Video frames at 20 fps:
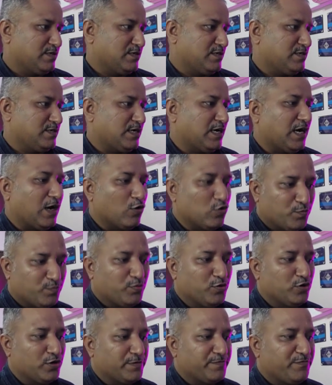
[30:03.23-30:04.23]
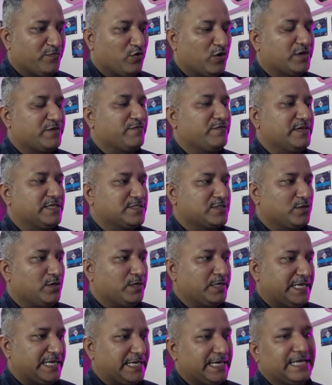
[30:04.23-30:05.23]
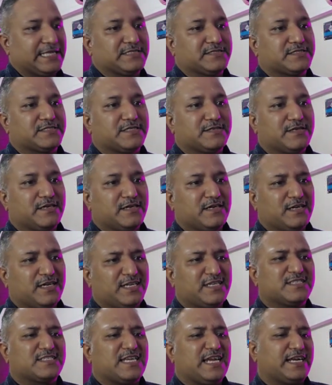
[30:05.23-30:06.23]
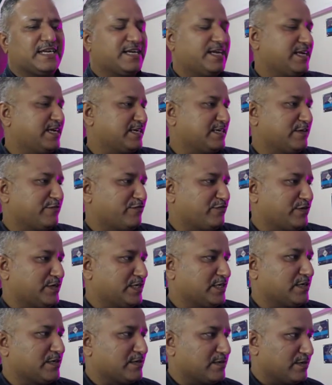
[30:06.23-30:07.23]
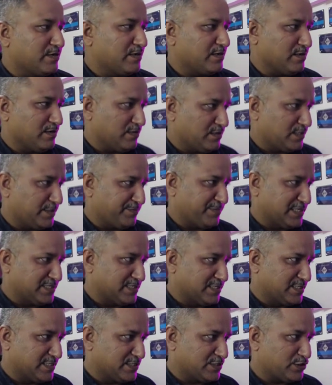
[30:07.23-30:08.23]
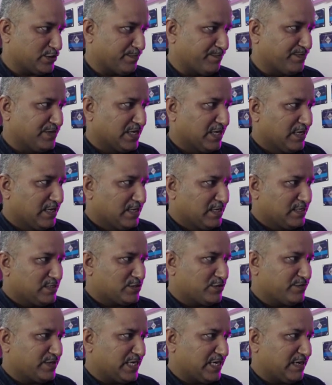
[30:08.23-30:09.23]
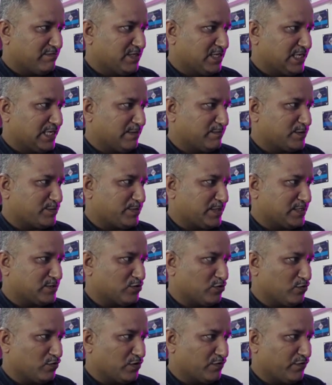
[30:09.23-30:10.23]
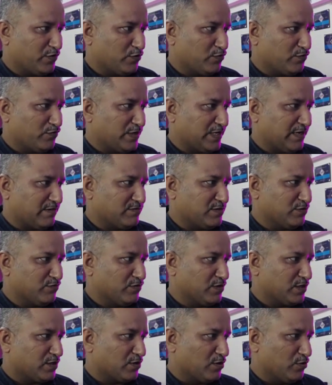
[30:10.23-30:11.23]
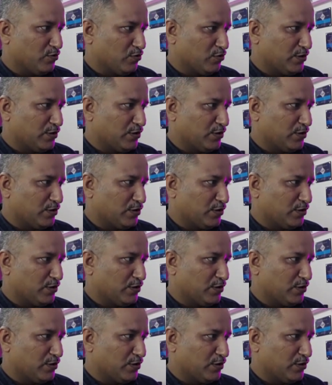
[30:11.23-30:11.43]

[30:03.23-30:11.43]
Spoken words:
output what we saw in Lens in a slightly different representation. So we have the namespace overview, we have the workload,